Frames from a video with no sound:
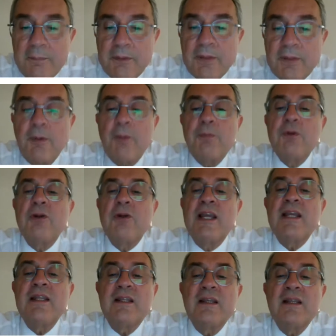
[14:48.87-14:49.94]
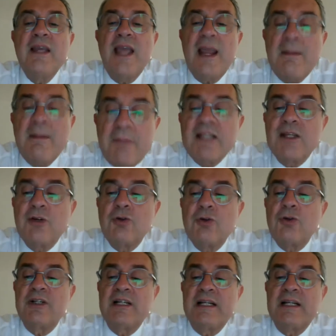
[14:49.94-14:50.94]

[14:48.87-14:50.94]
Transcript: help repopulate and make the